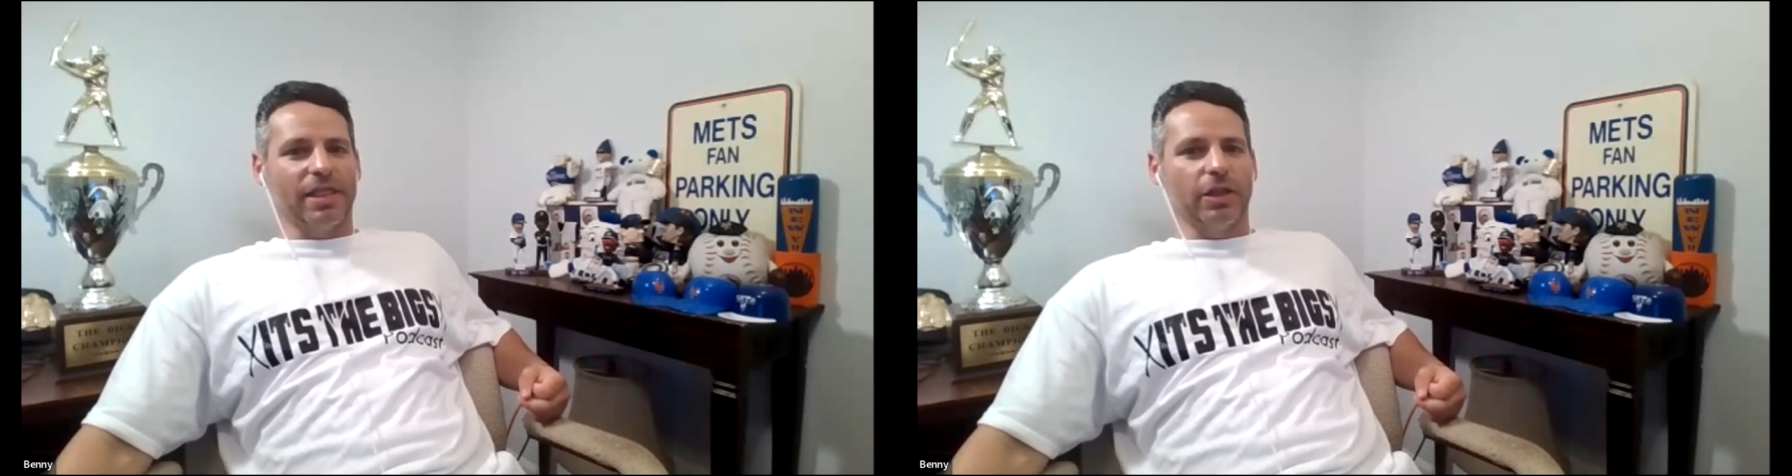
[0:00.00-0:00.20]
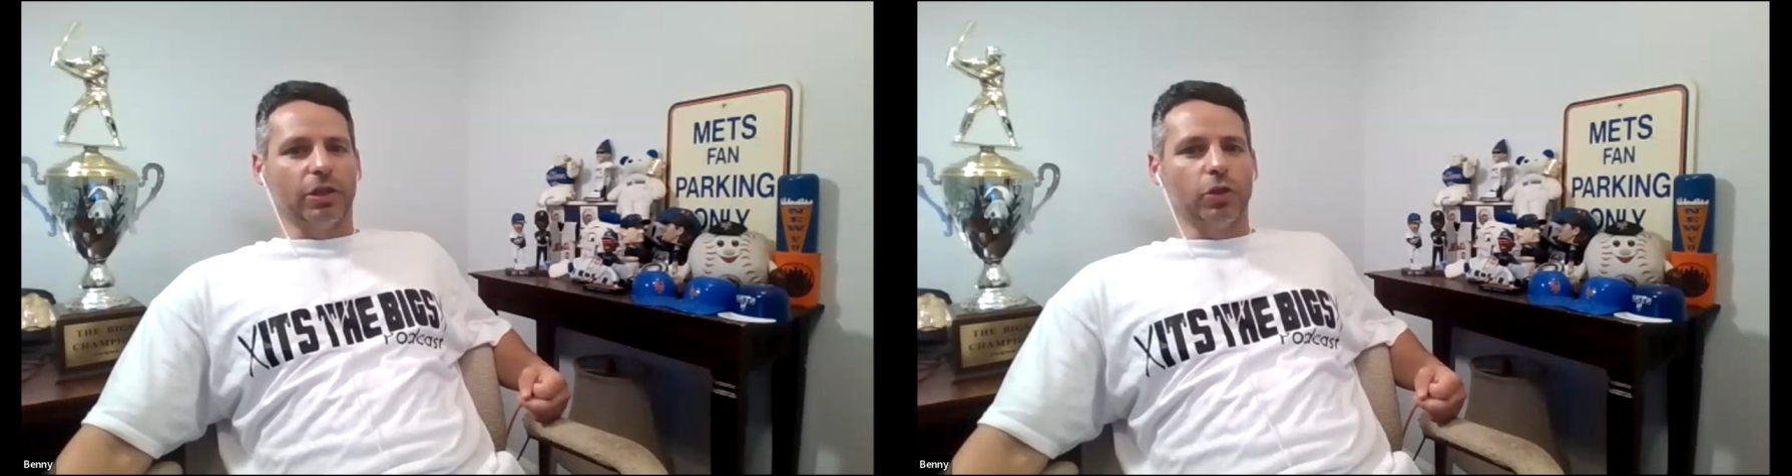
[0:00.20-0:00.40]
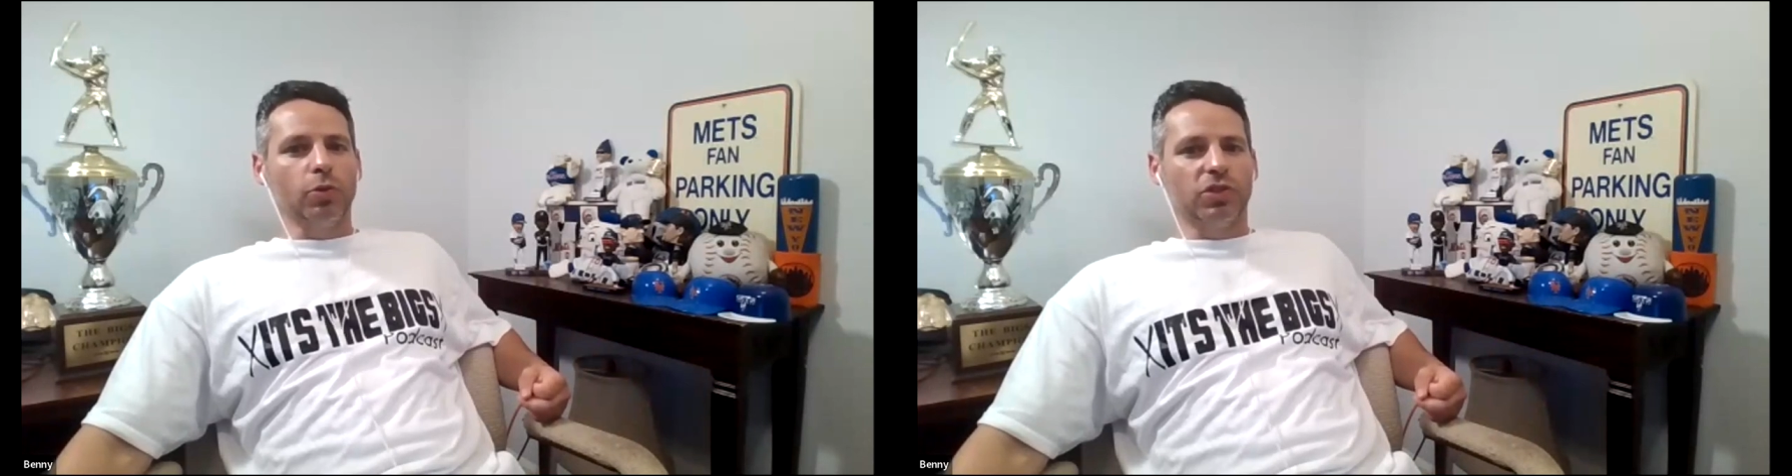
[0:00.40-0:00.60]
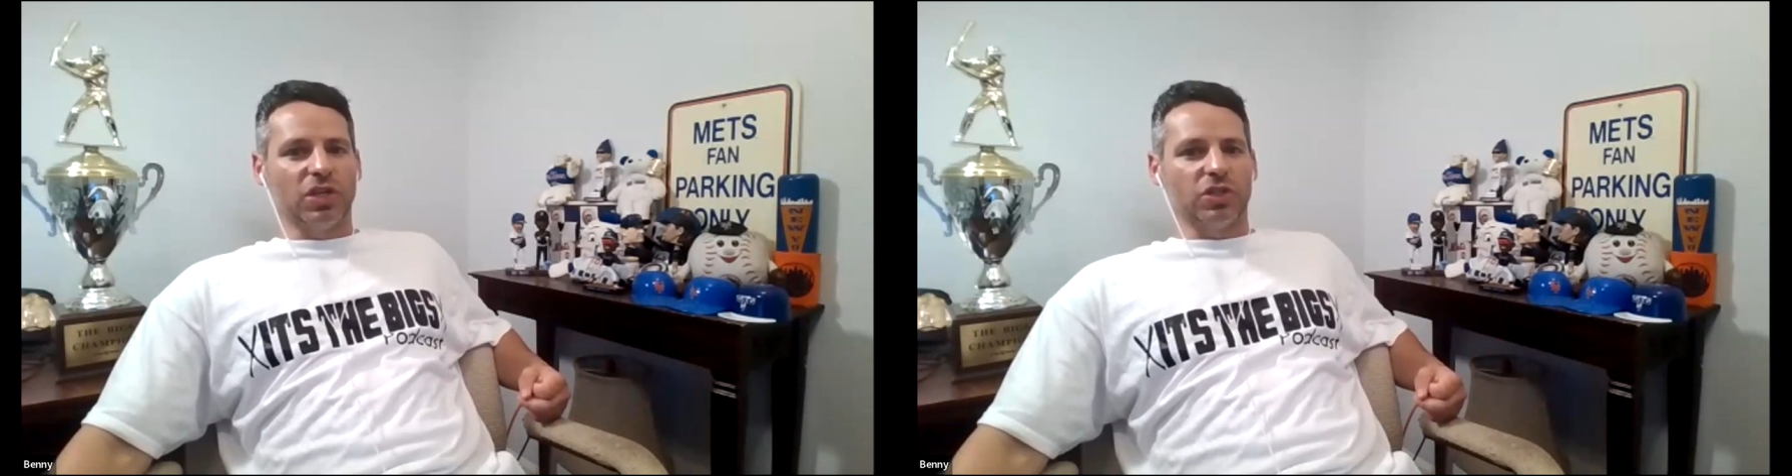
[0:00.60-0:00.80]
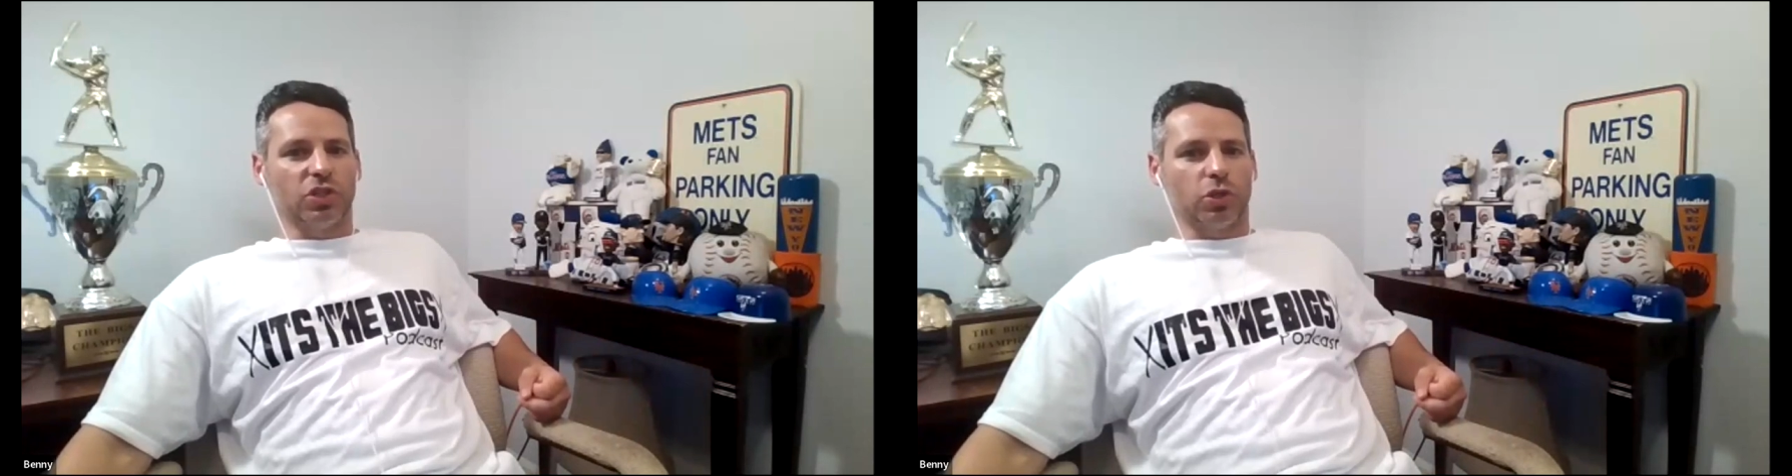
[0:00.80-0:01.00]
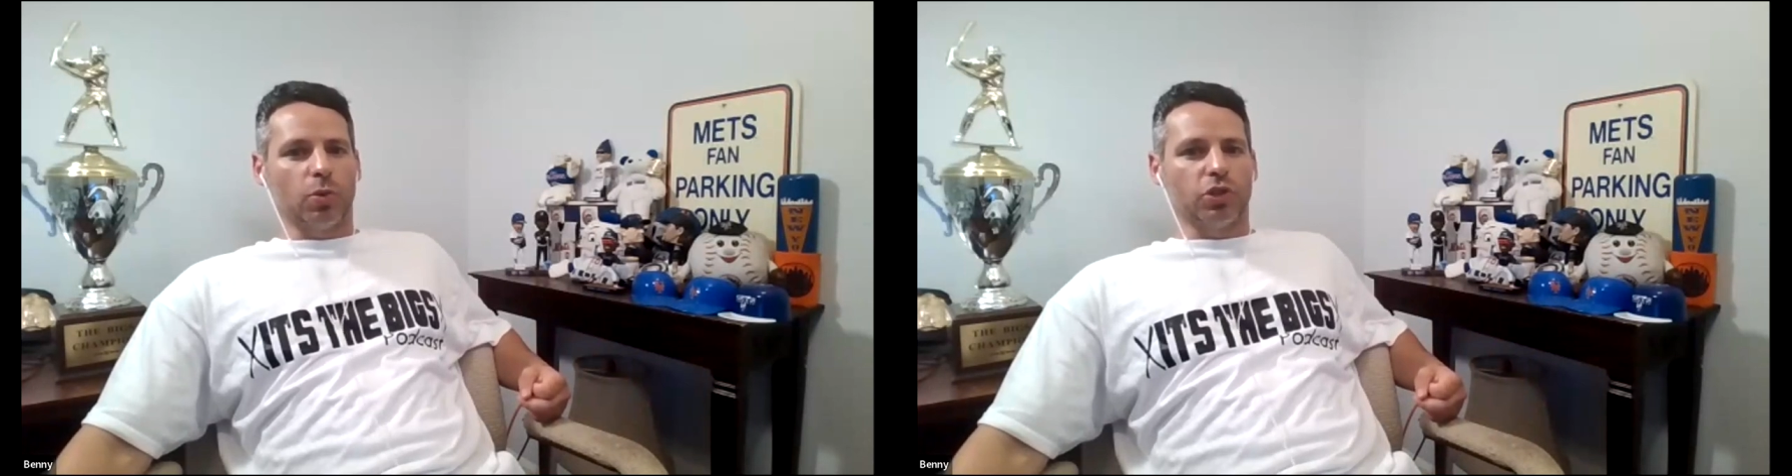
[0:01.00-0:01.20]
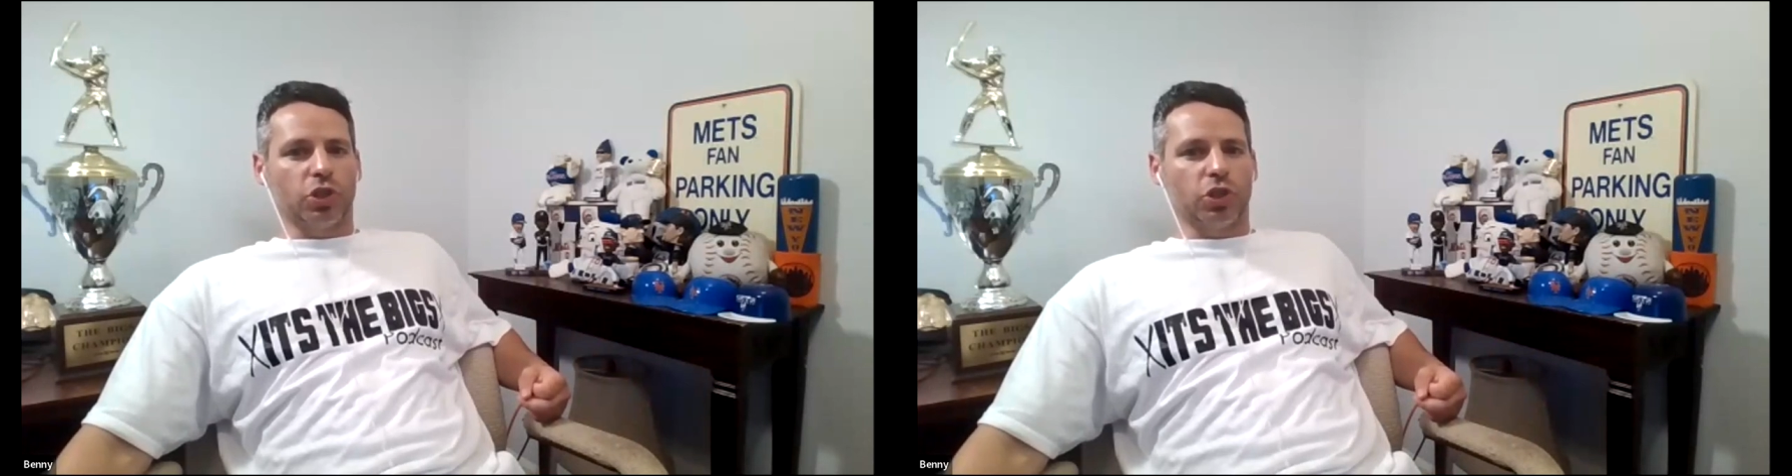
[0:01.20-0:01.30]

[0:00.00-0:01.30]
and then loses to a